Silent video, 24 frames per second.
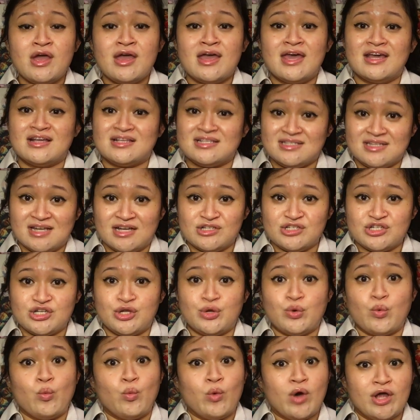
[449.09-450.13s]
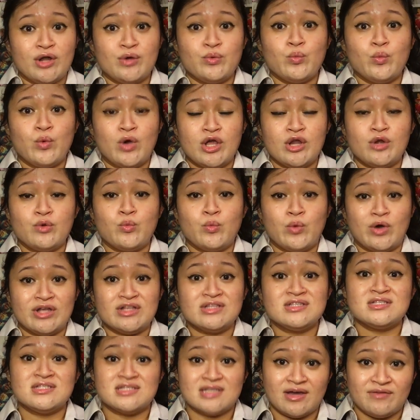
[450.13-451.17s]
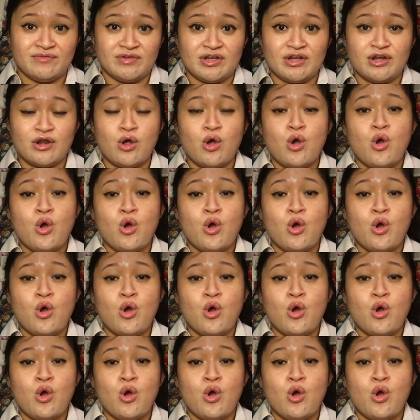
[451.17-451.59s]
extension 1117,